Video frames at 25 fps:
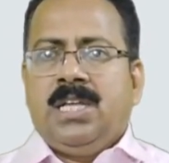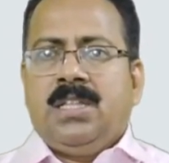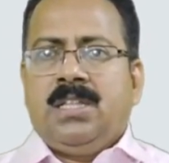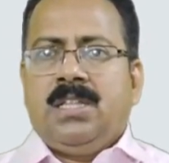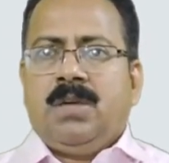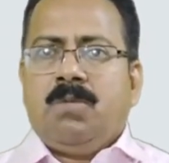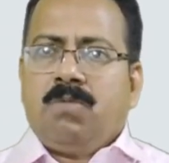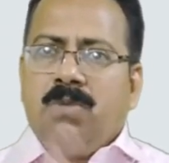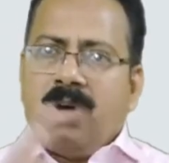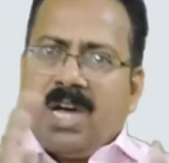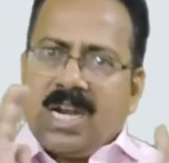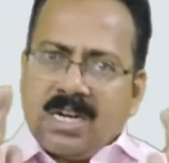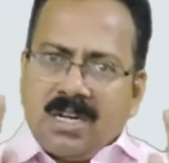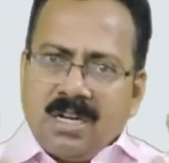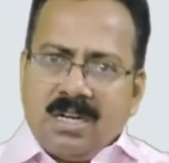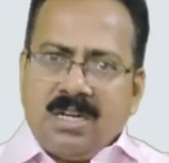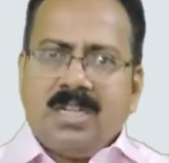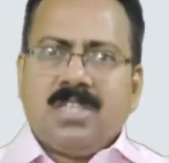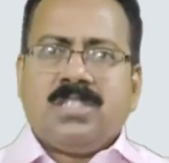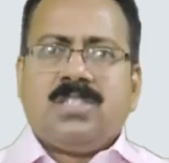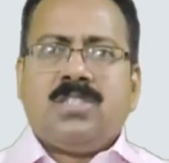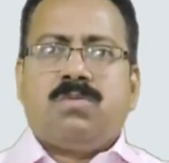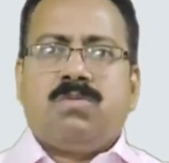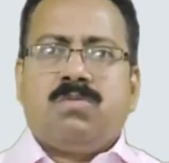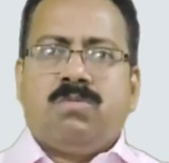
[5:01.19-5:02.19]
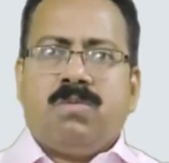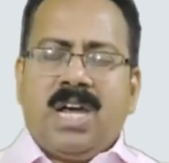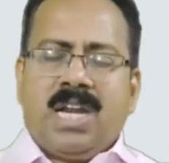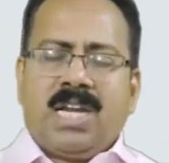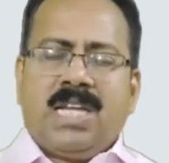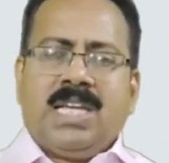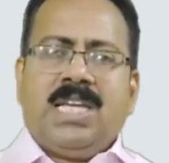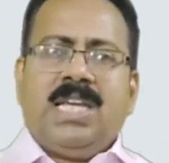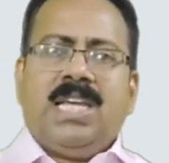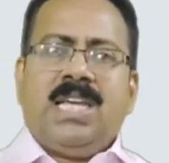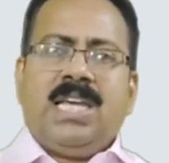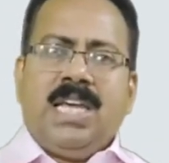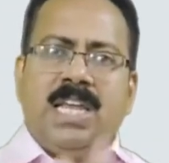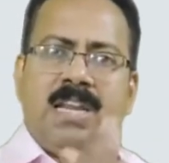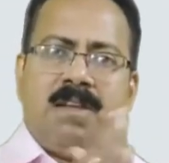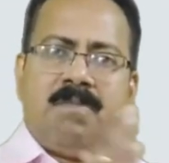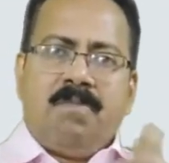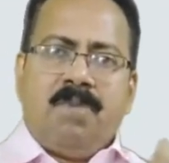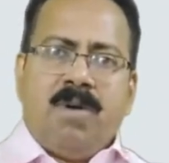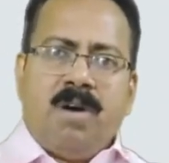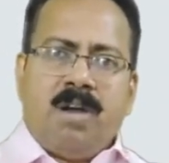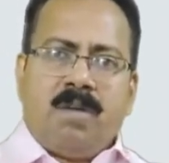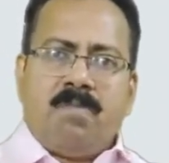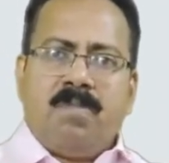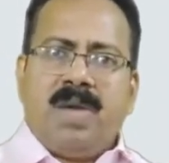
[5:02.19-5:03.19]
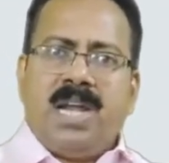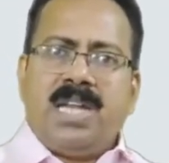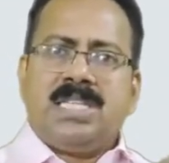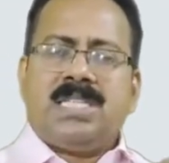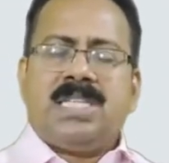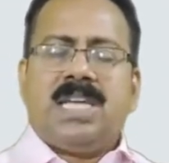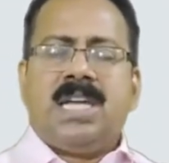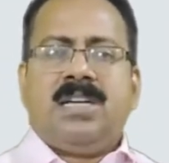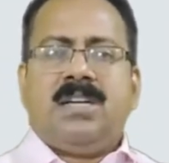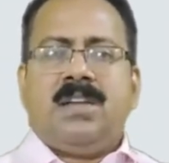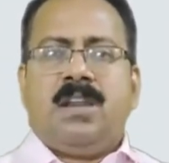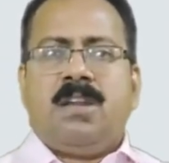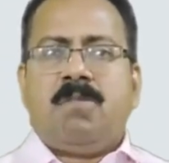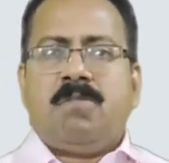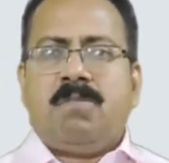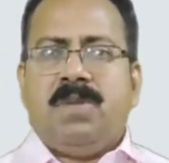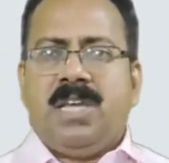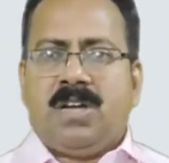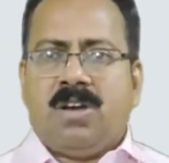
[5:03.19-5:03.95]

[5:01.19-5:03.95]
the workers working in formal sector of